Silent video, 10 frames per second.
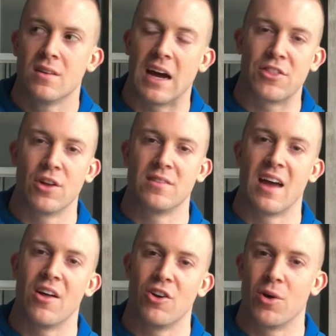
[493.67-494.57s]
I thought
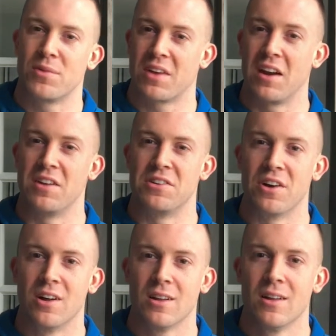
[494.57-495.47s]
Dalinar was kind of
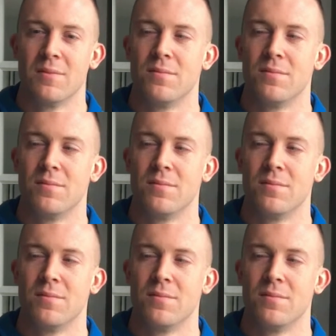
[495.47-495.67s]
dull.